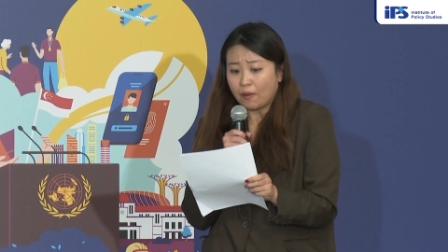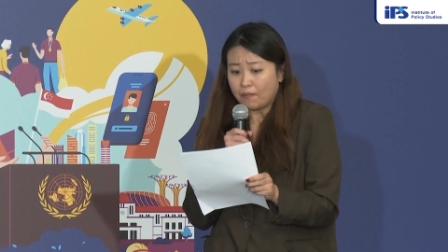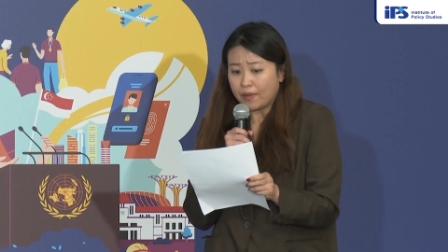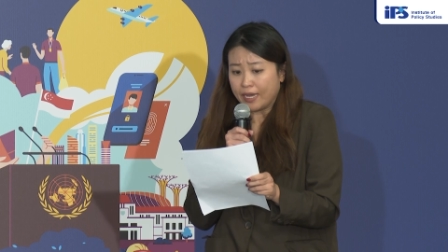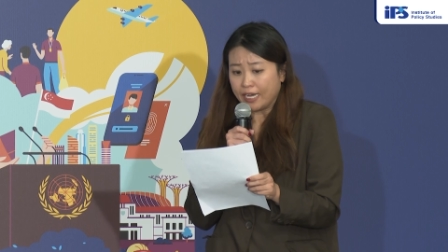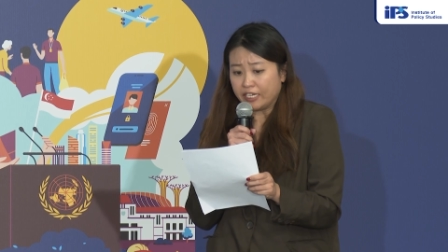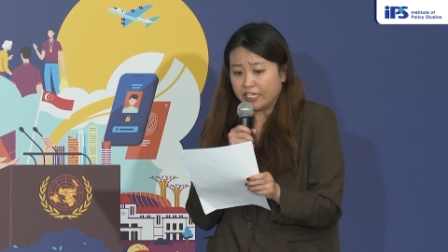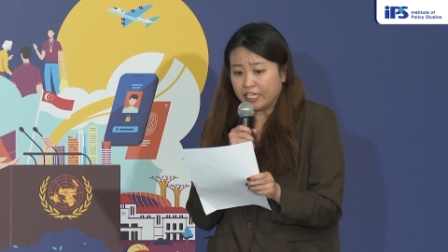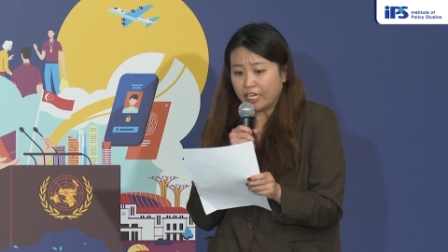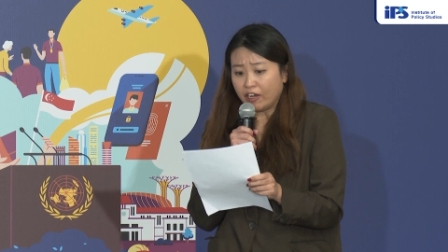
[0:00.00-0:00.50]

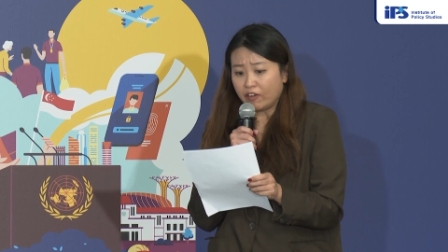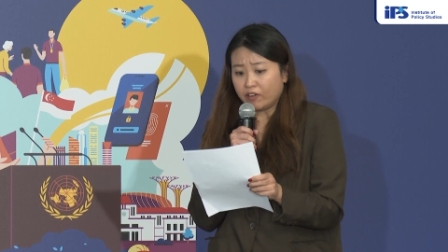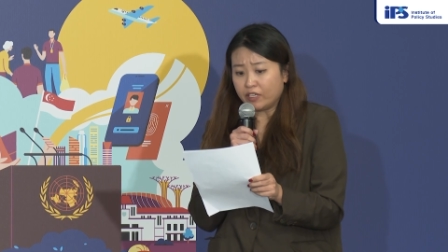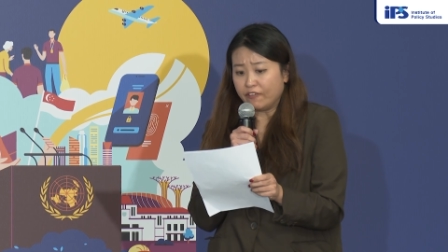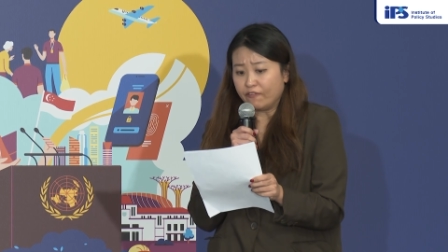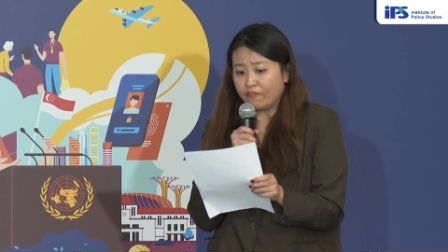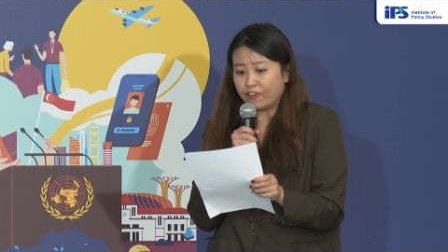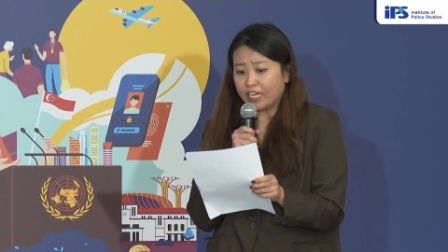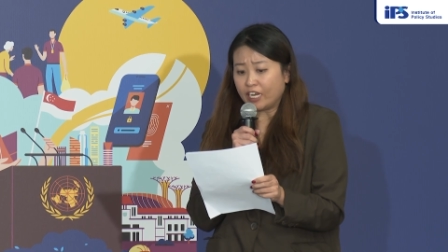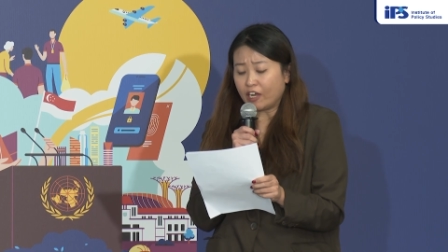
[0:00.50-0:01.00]
May I now
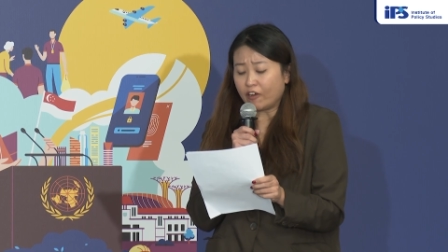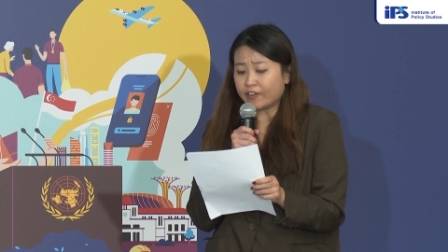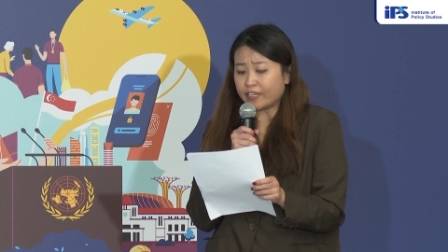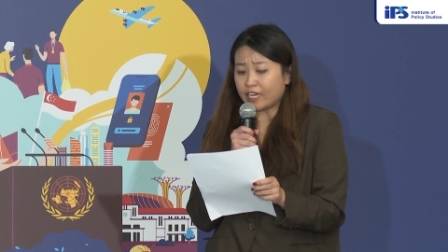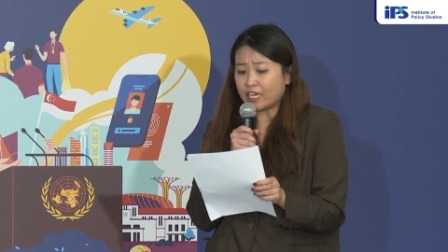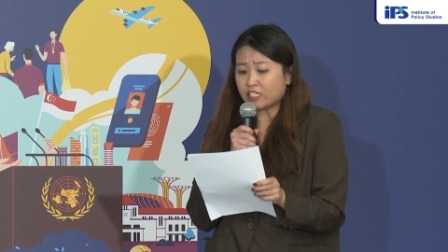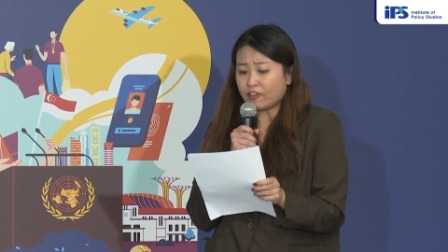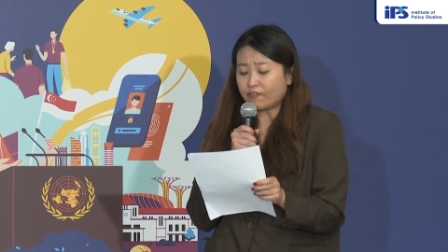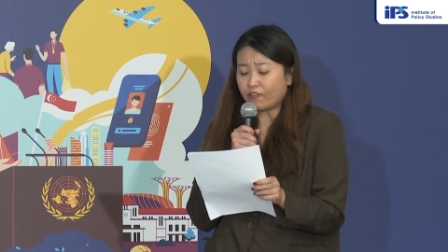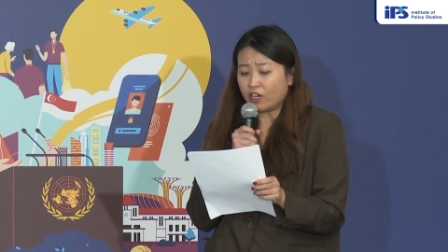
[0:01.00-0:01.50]
invite our
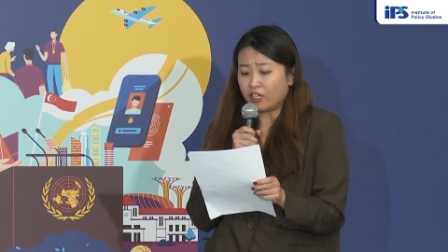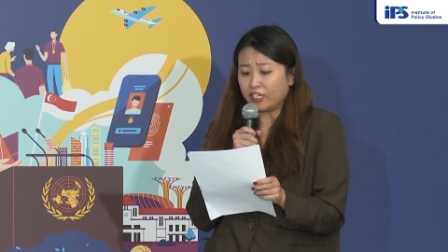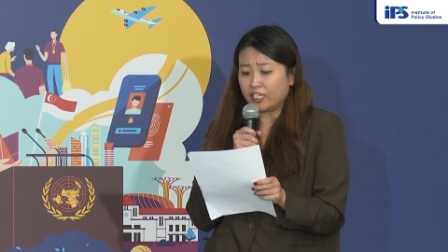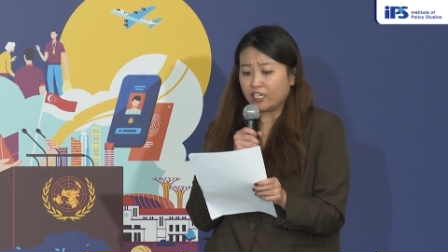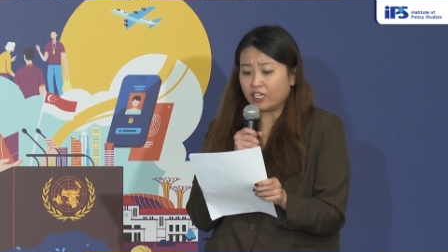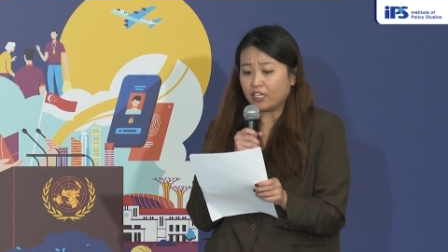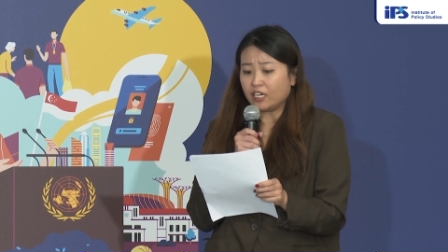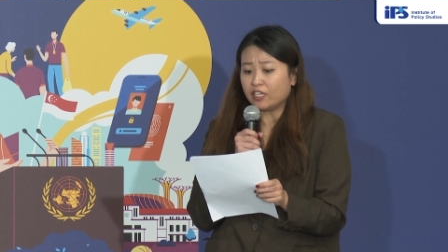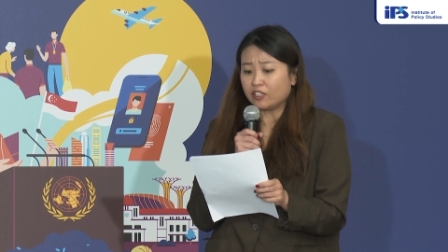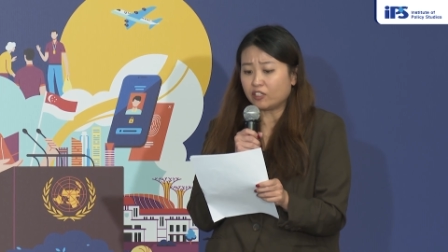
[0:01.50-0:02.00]
guest of
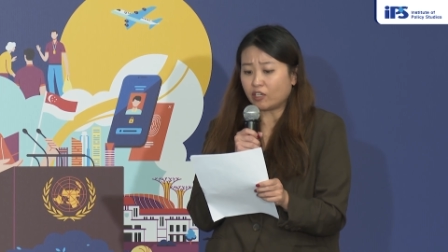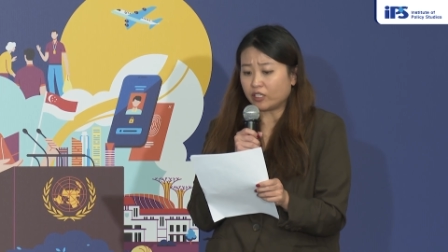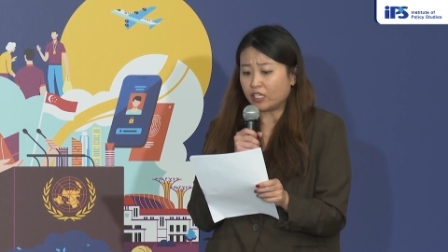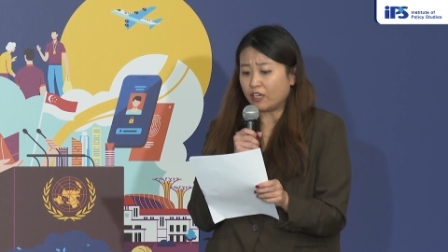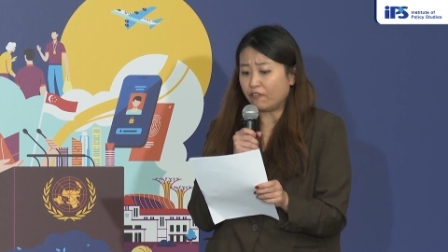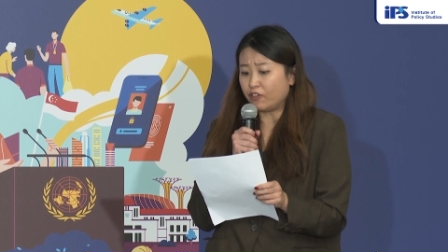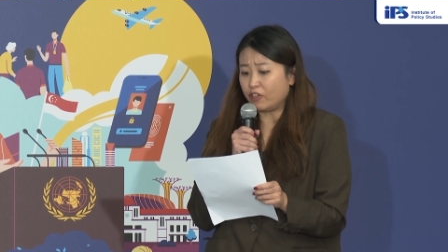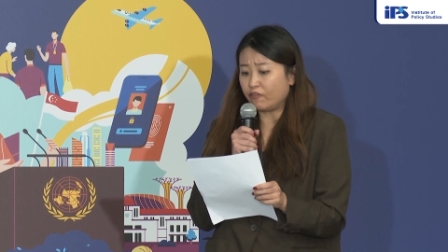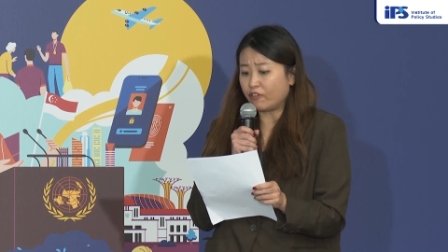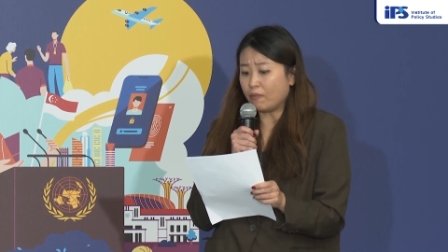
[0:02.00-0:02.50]
honor, Dr.
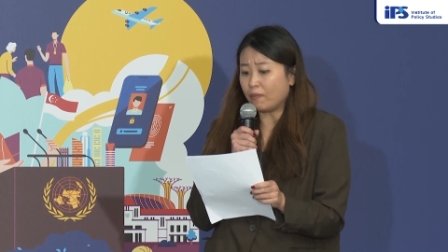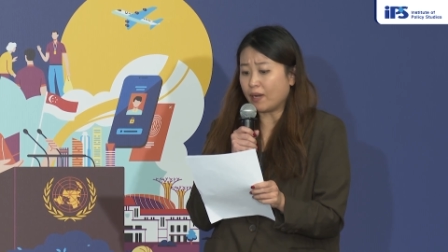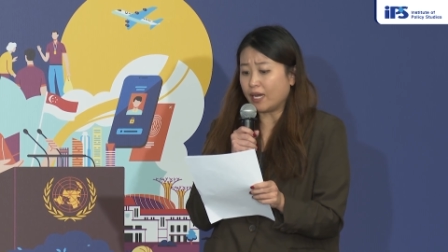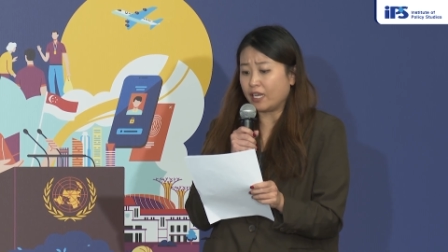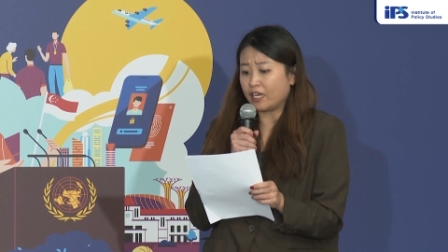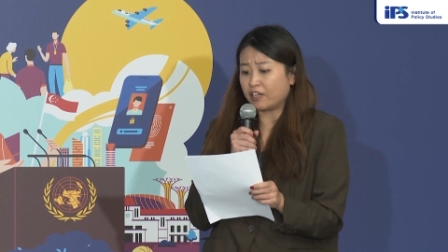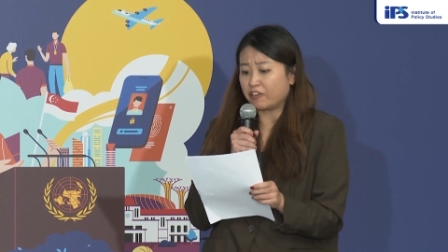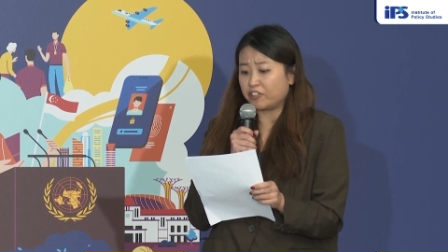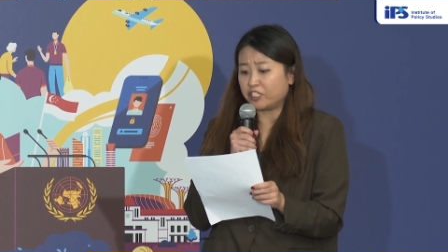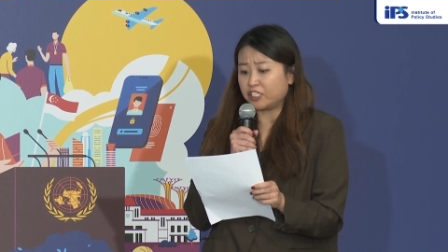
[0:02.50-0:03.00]
Vivian
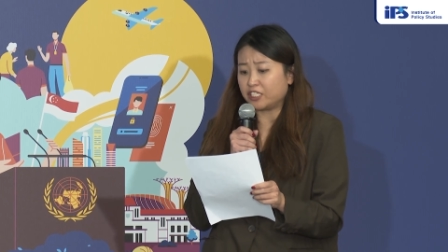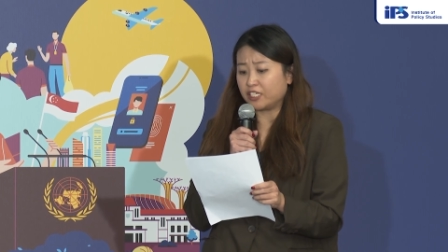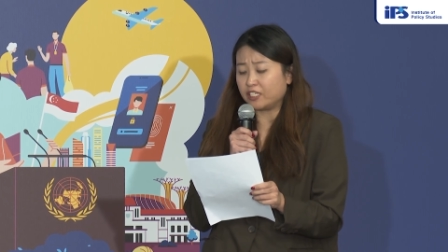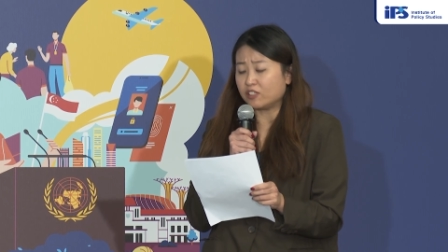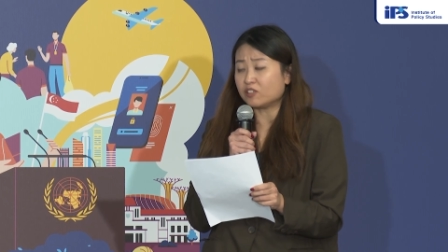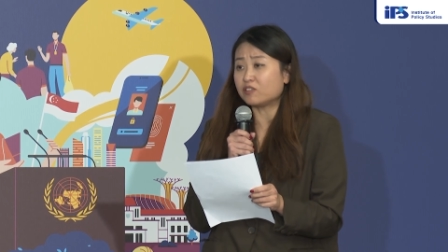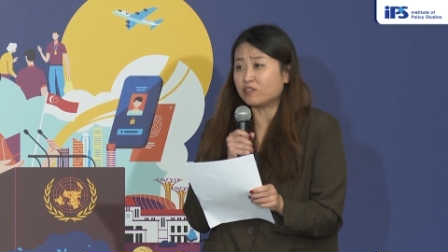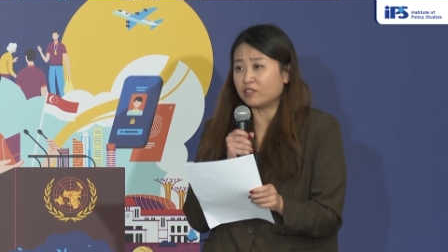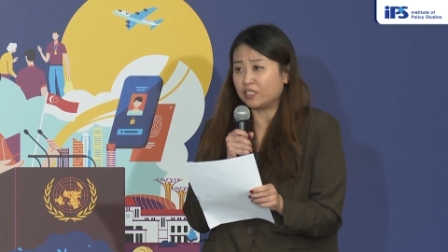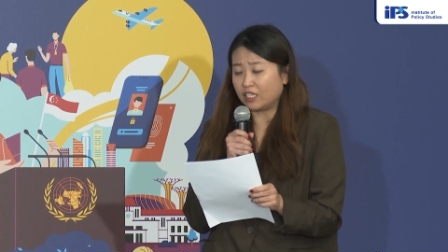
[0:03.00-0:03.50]
Balakrishnan,
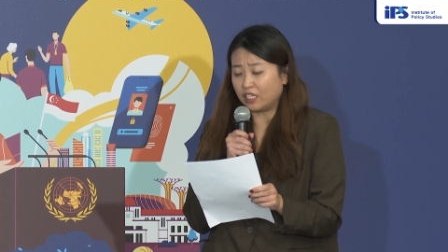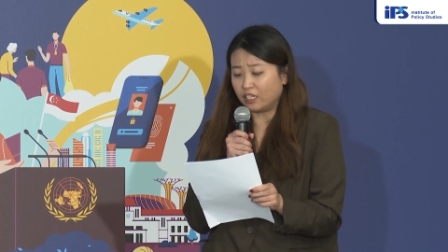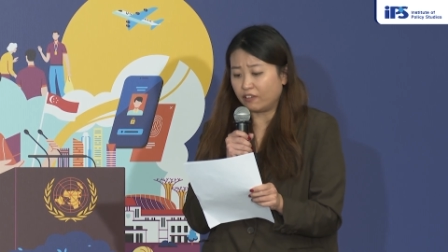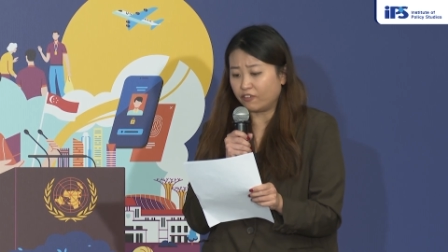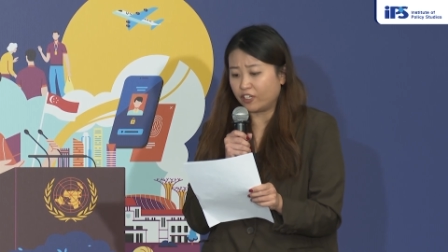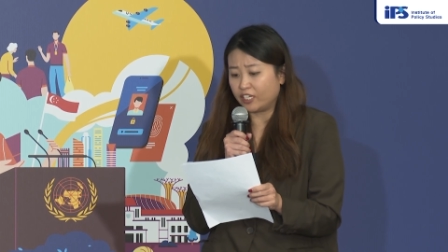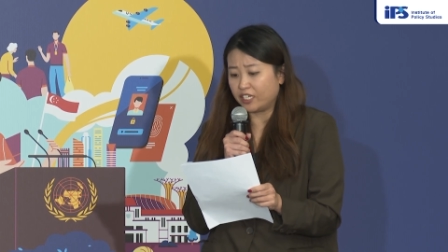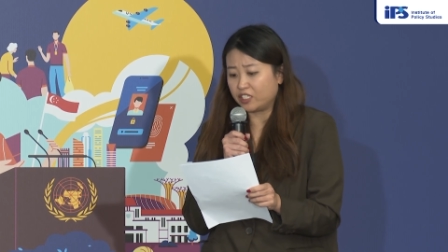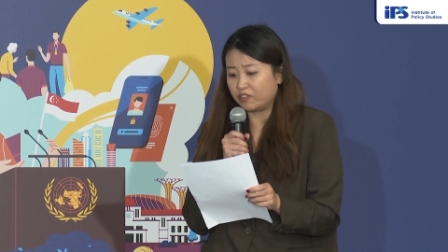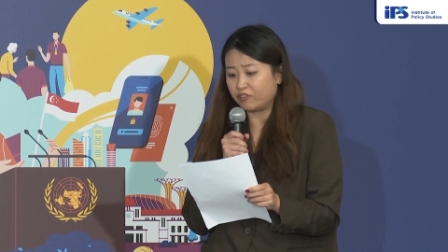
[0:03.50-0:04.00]
to deliver
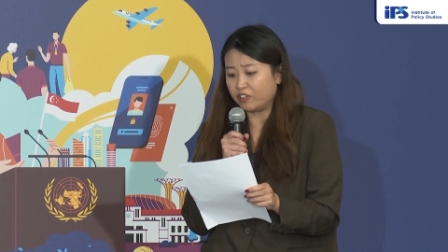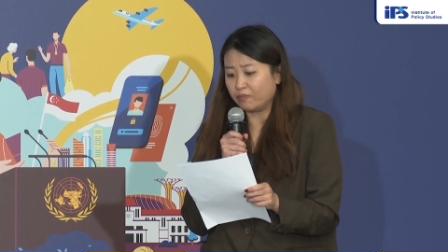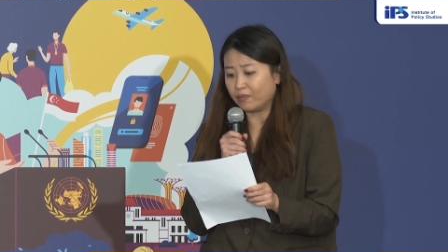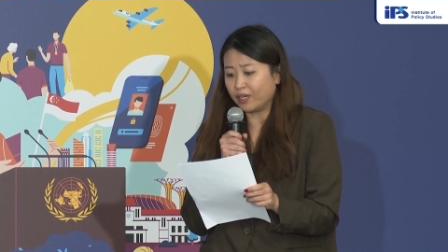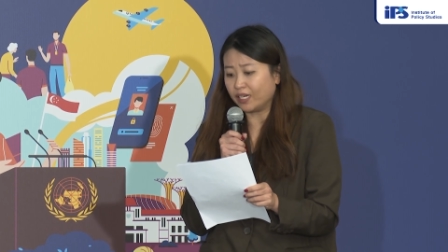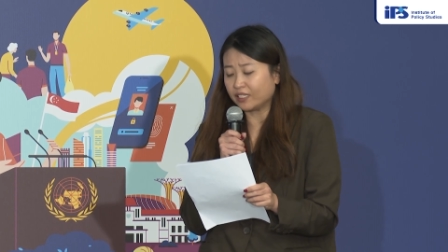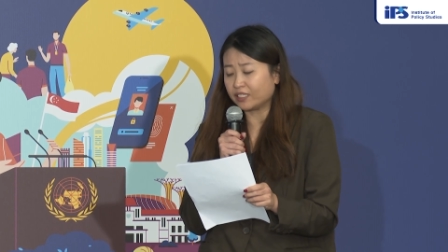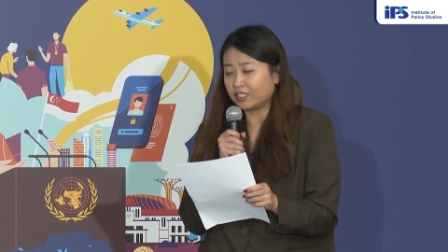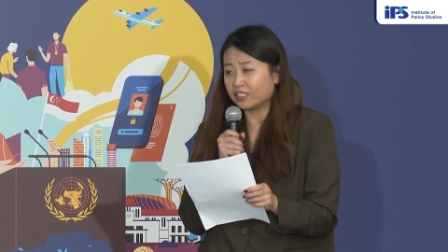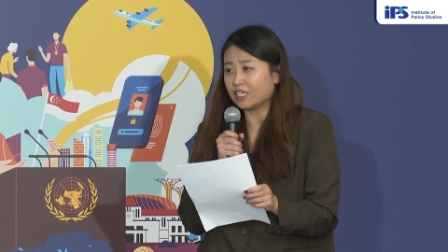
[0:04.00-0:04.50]
his
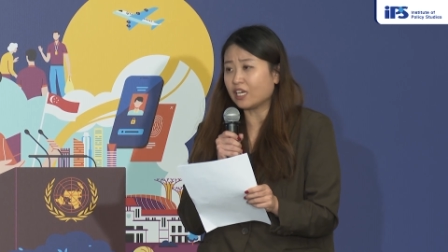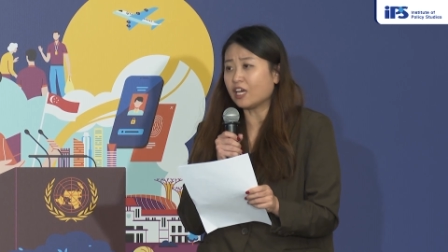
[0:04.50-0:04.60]
remarks.